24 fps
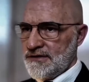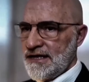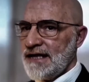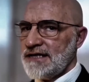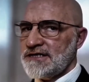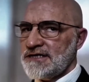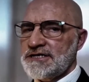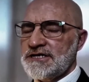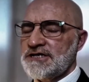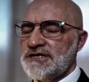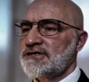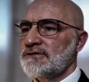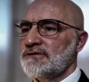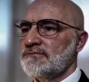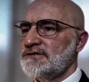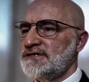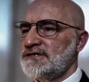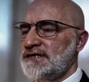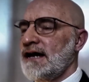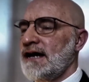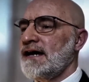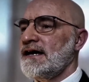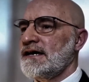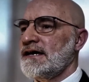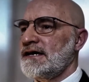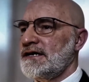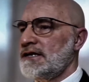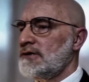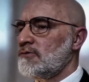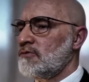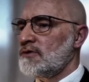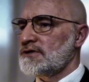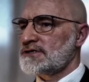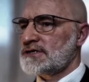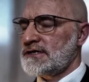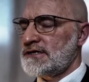system died. It
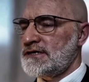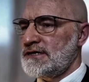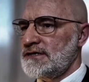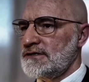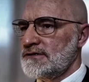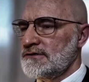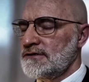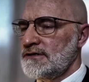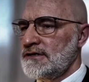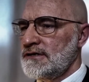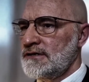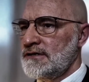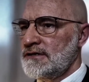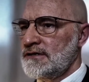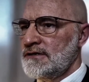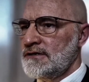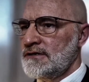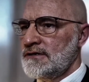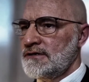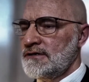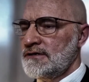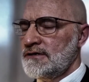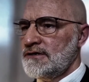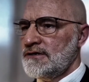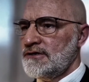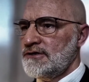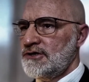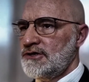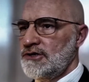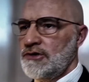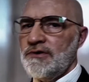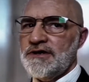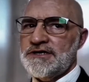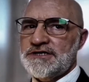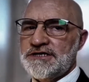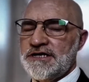wasn't killed. The
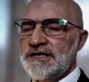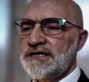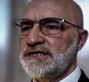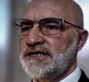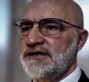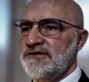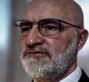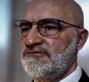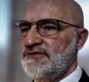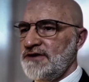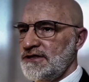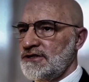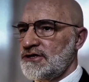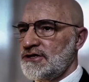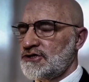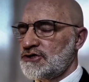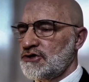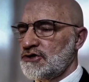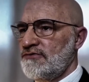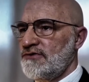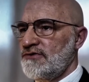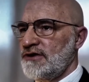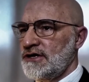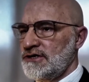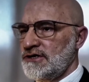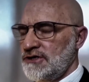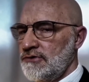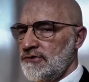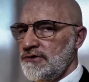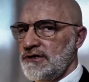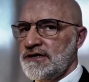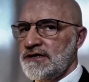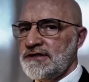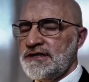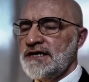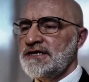U.S. didn't defeat the Soviet
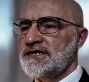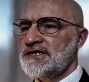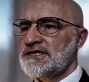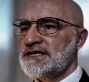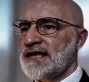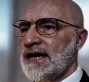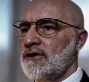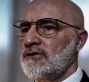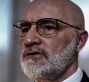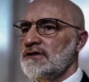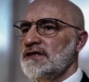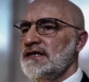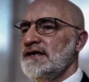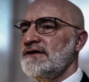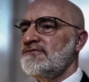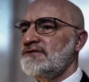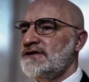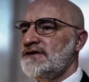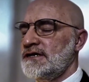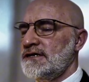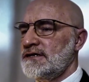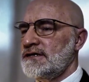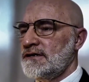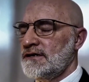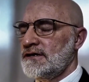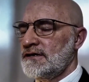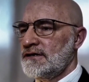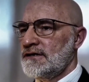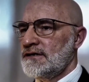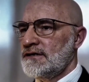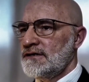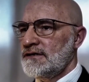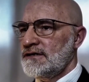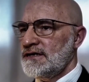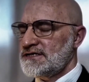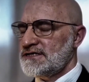Union. They just outlived it.
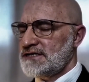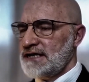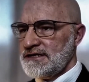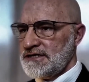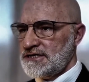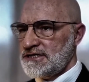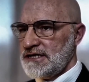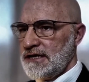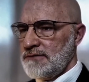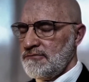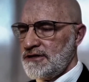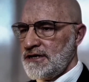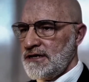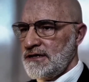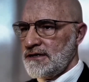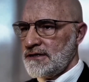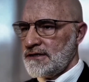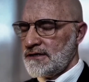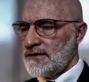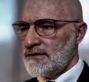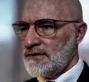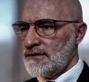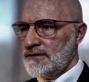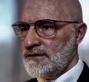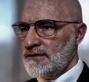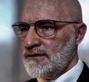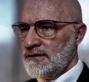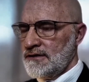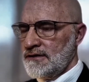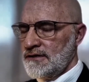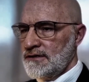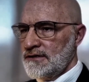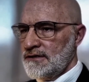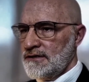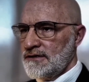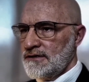That's not the same thing.
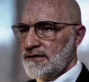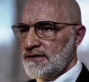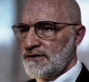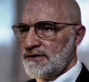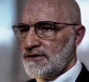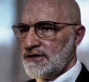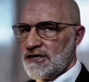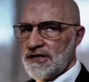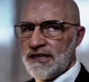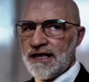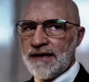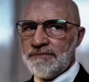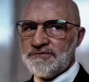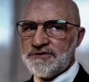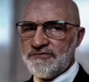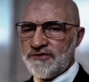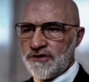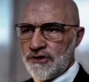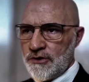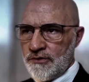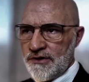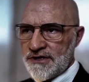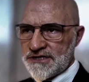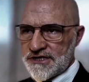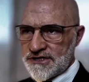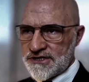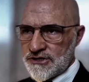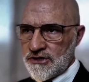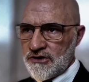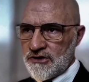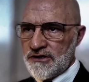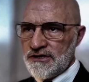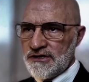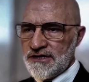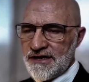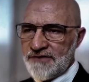The collapse of the
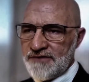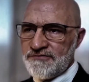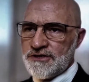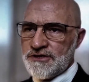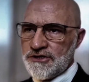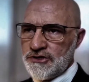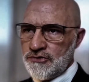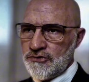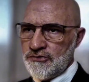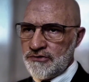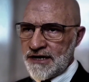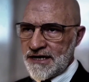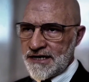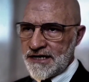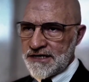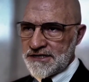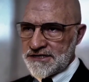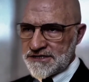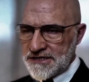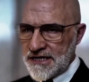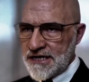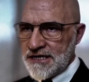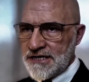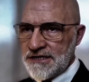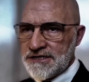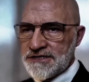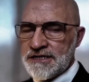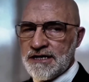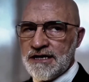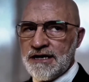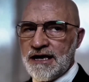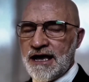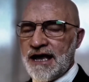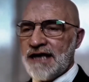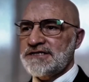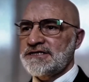USSR left the United States
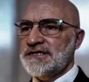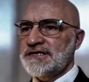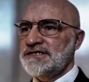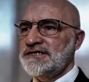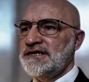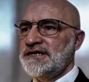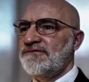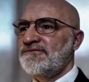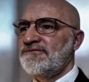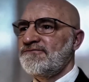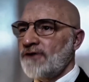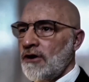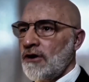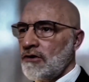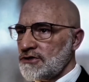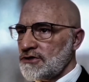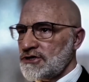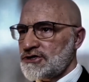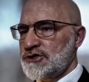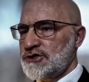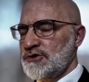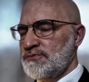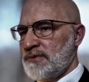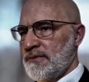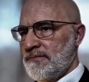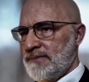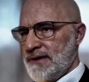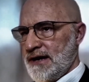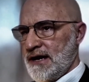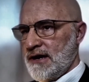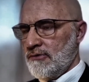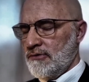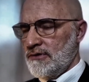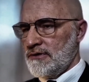as the default superpower.